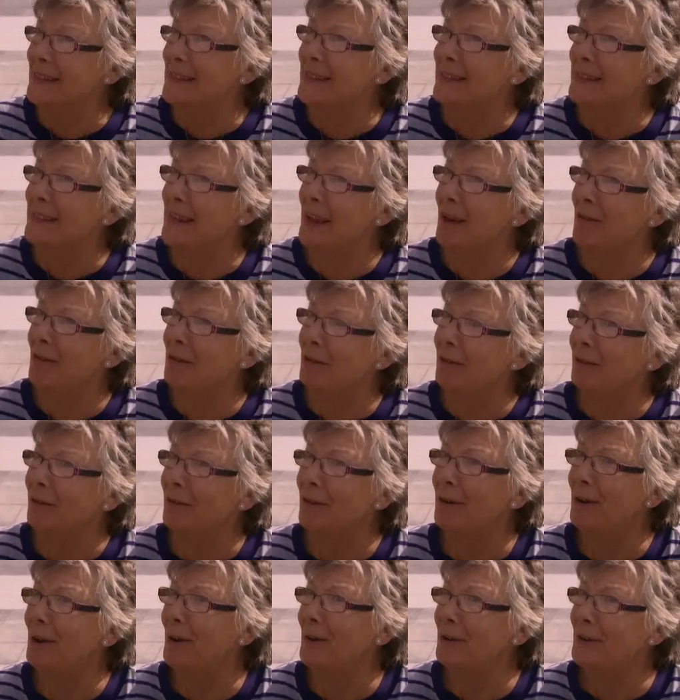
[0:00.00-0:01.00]
this area
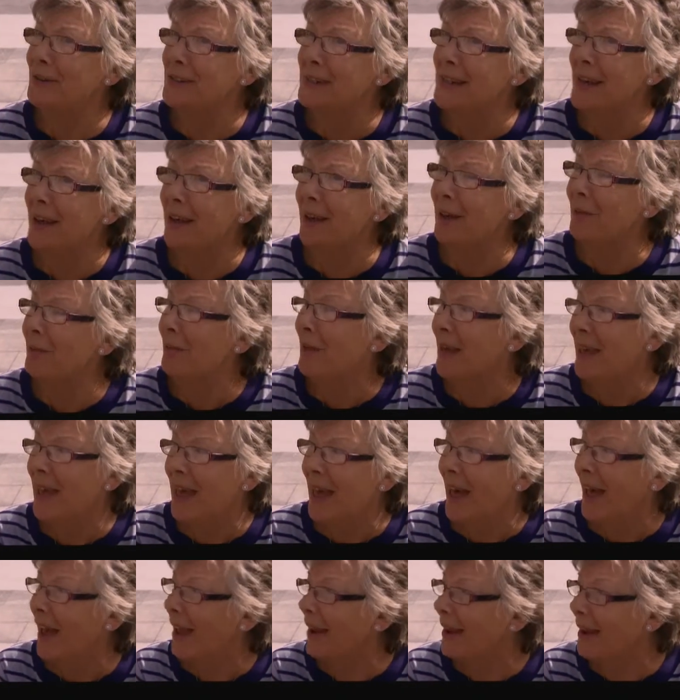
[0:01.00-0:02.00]
for a long time,
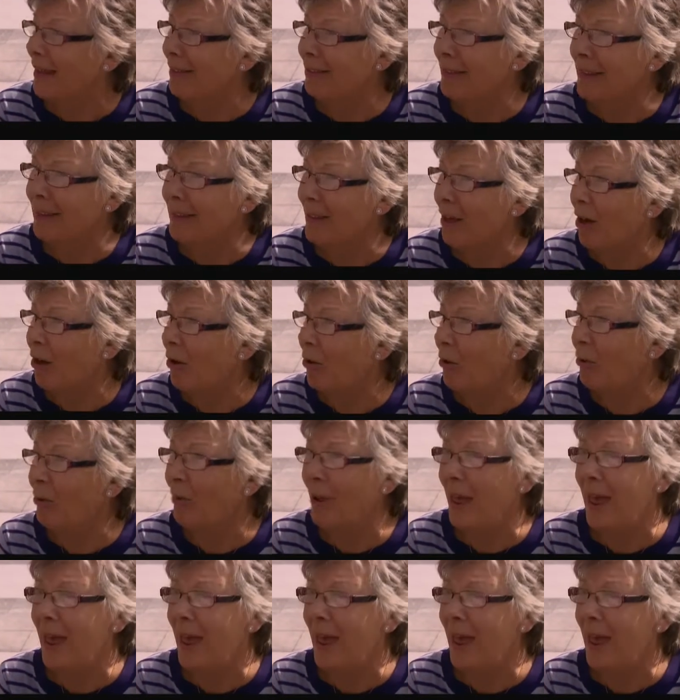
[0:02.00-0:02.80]
and I think the whole